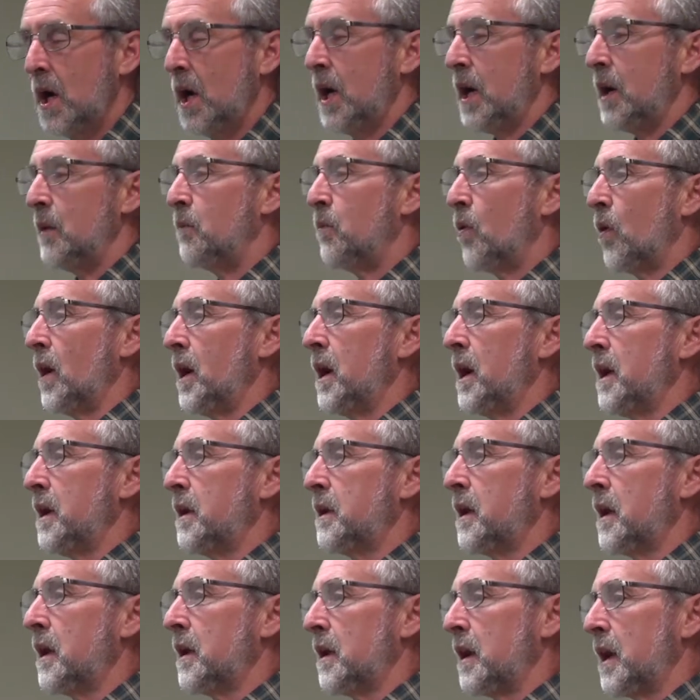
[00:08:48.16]
He
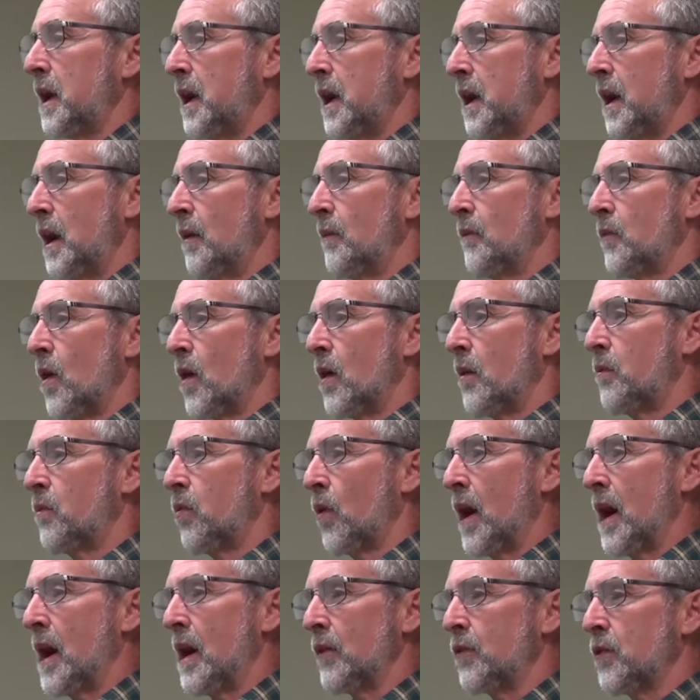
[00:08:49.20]
breathed into him the
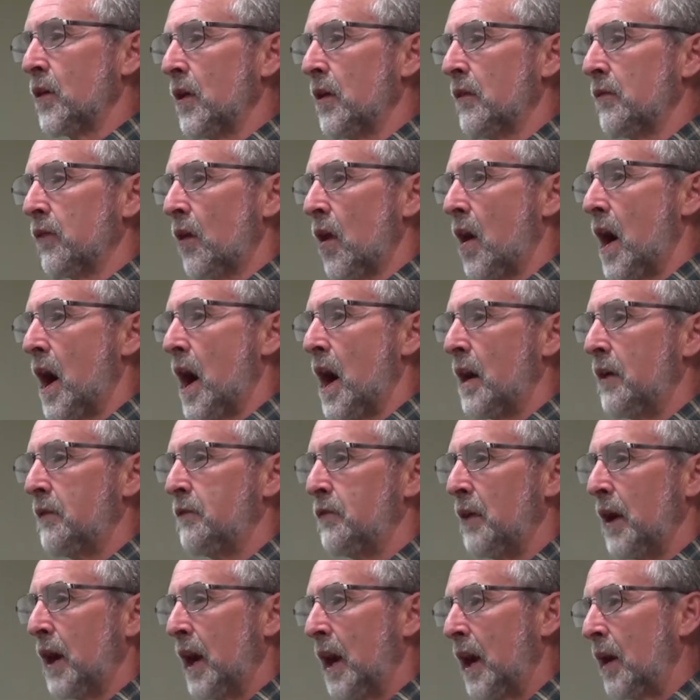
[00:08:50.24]
breath of life,
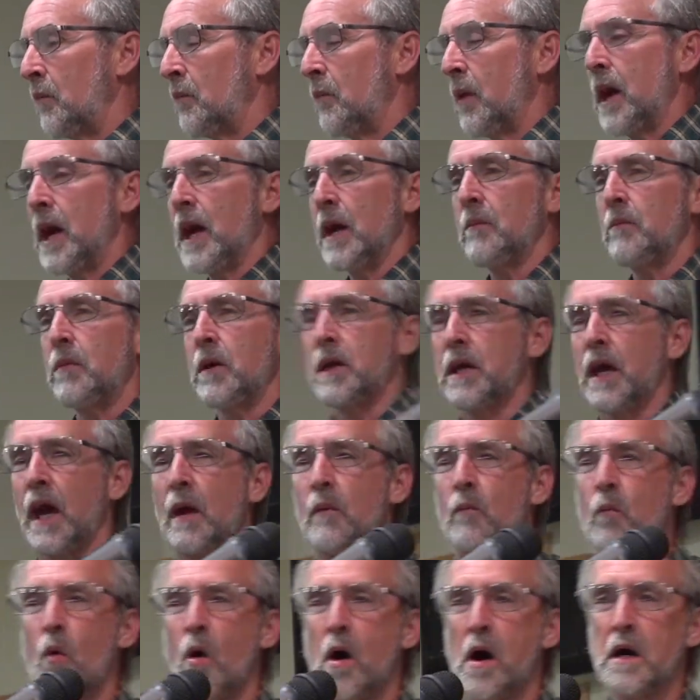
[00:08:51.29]
and man
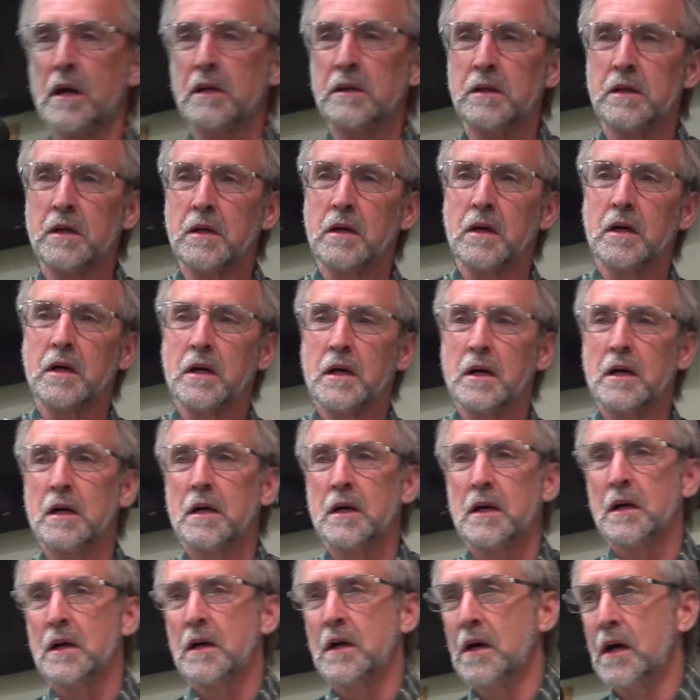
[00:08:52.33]
became what?
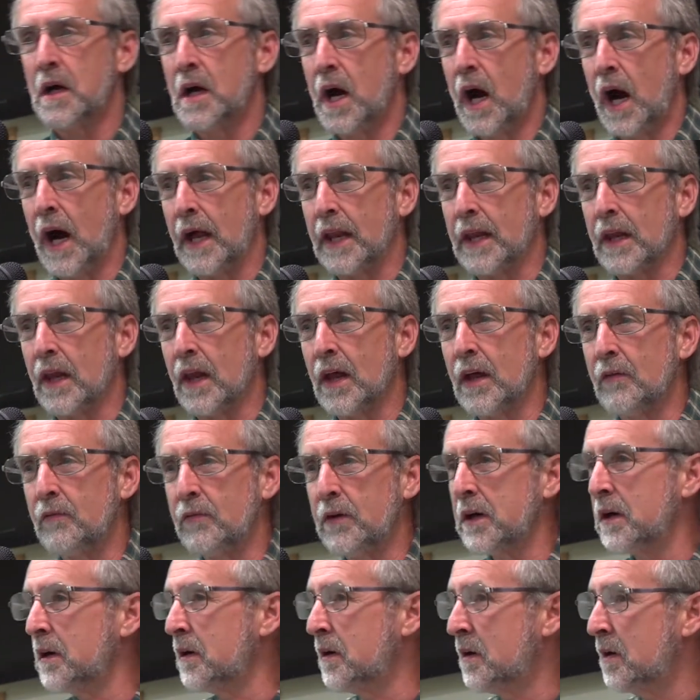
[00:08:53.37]
A
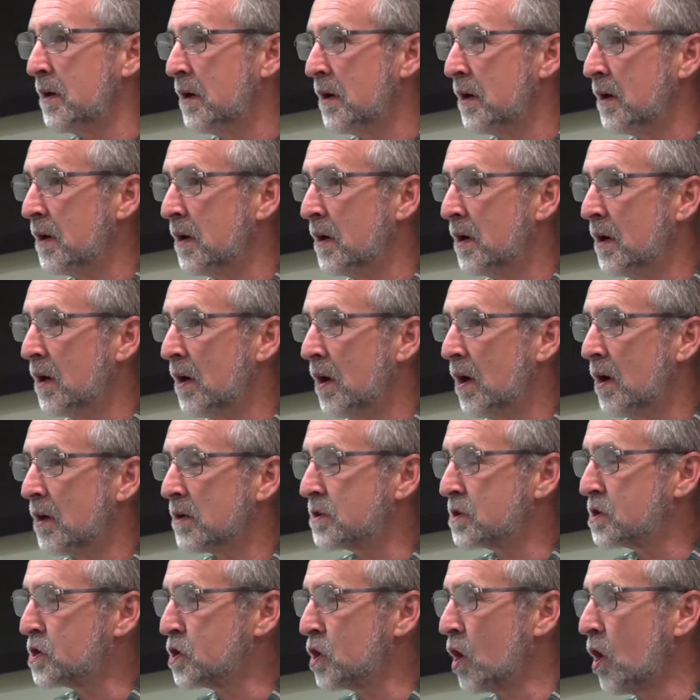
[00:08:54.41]
living soul.
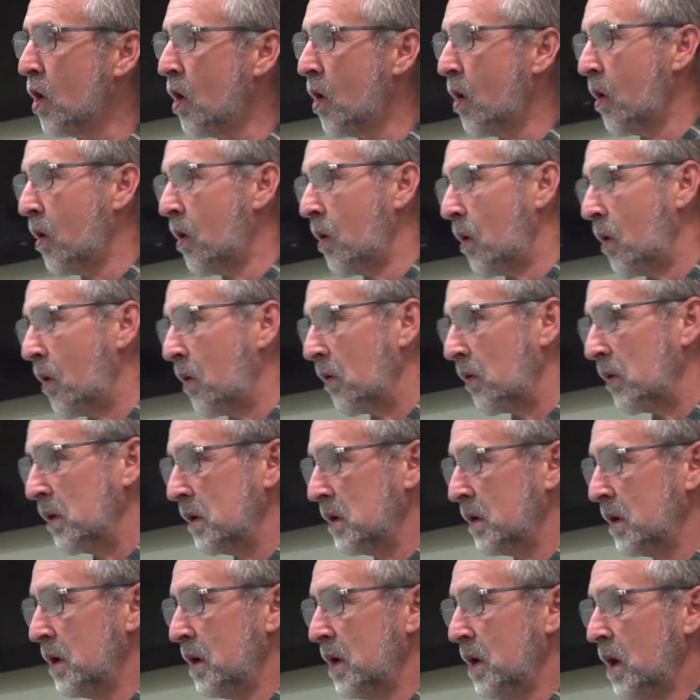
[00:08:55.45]
soul.
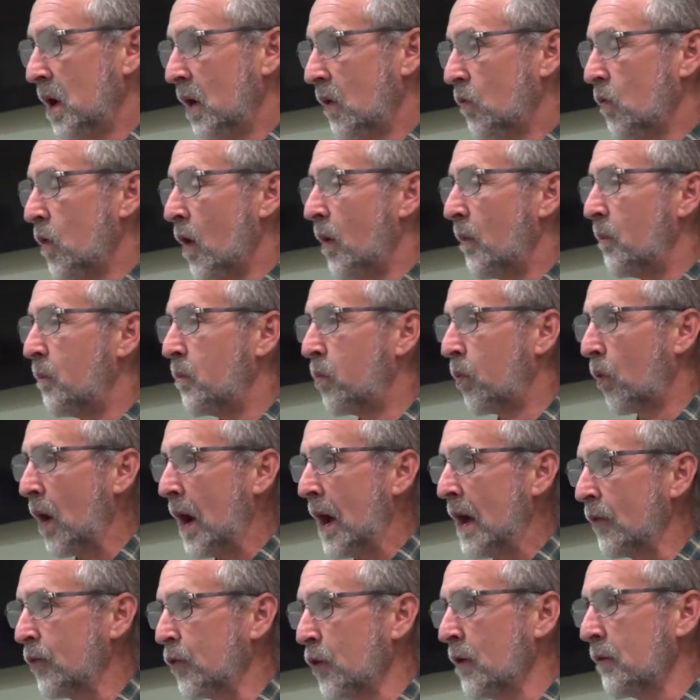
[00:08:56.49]
The
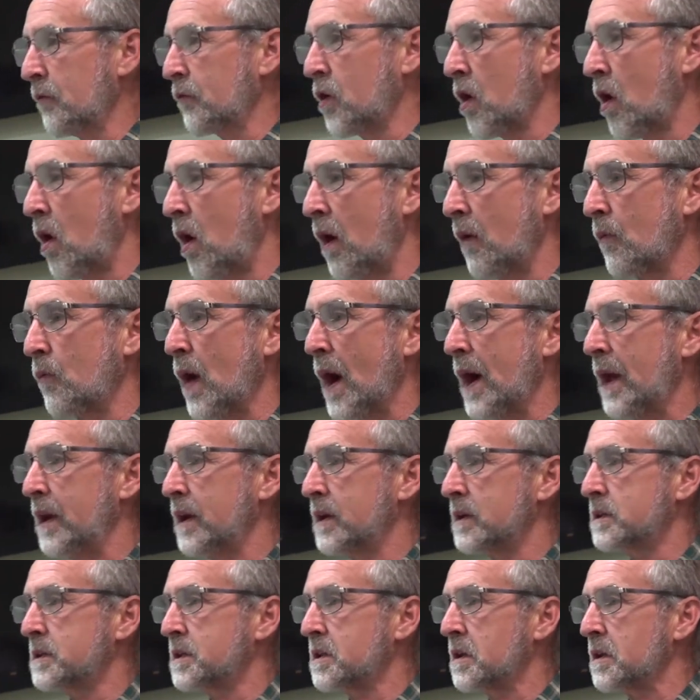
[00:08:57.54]
breath of God, that
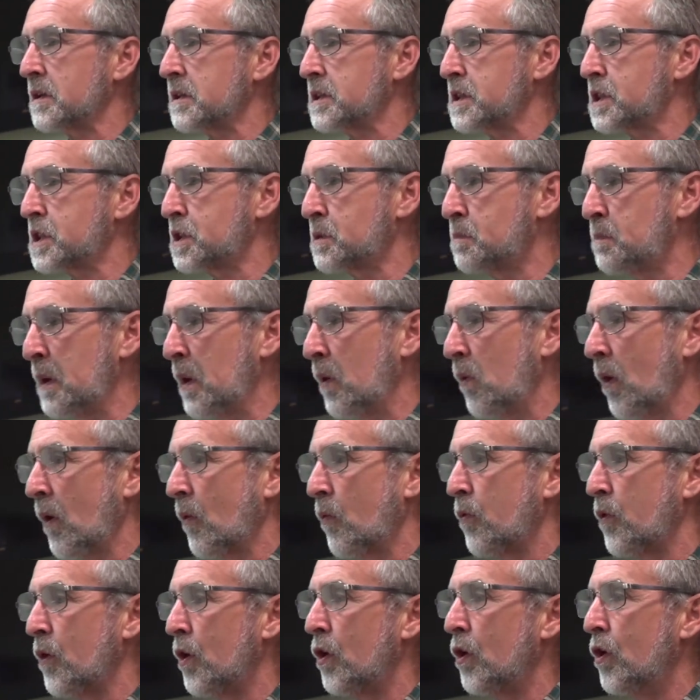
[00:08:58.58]
is the
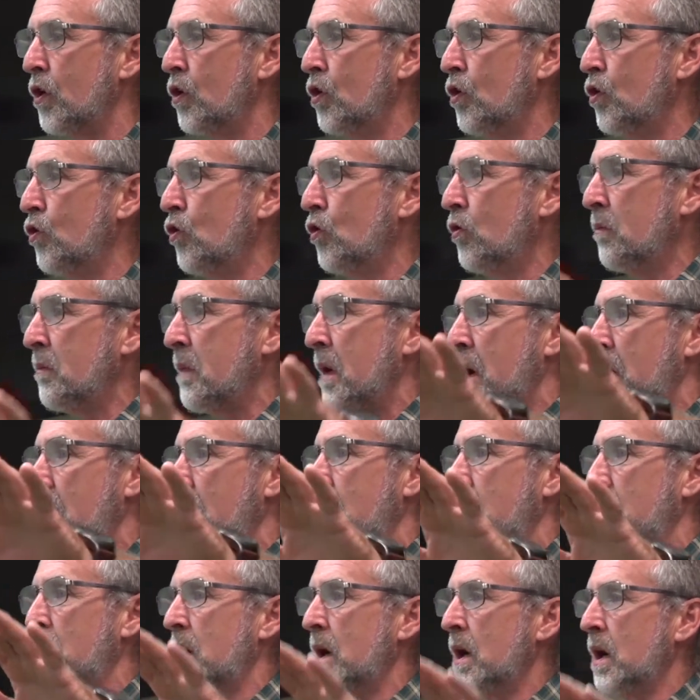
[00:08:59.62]
spirit, the
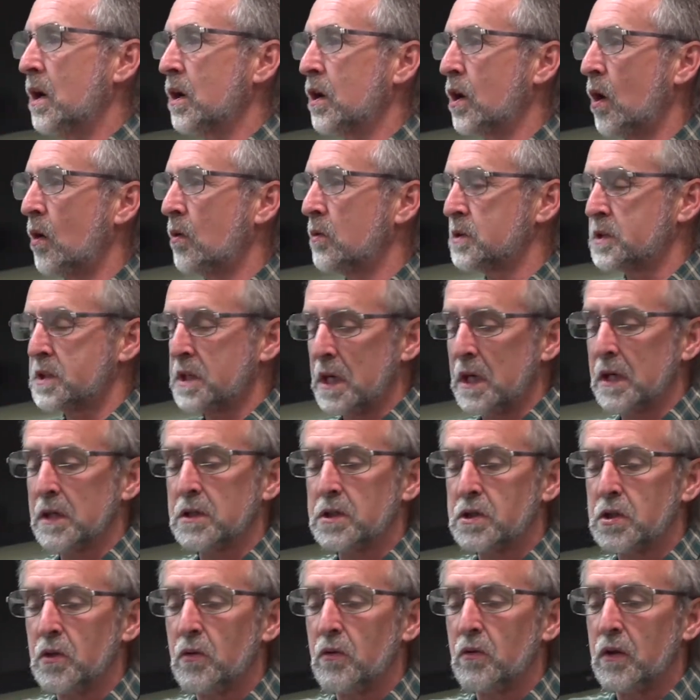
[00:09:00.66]
pneuma, goes
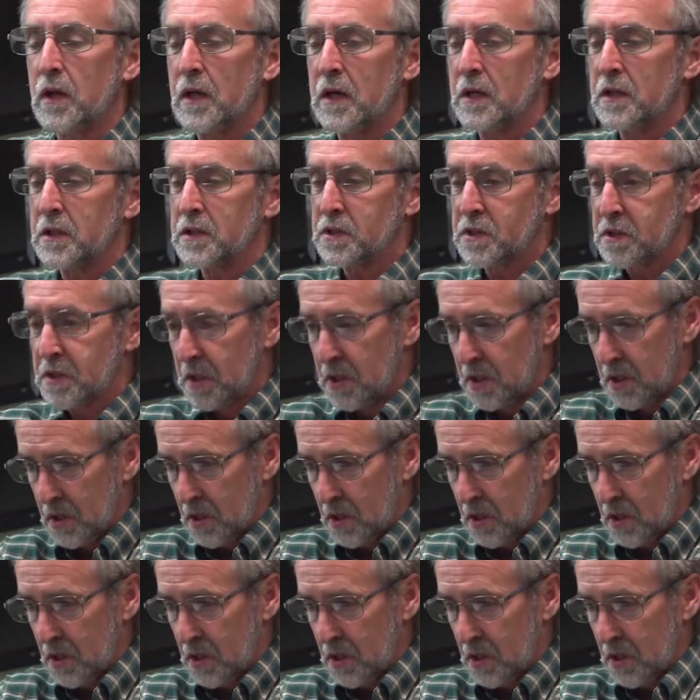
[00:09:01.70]
into this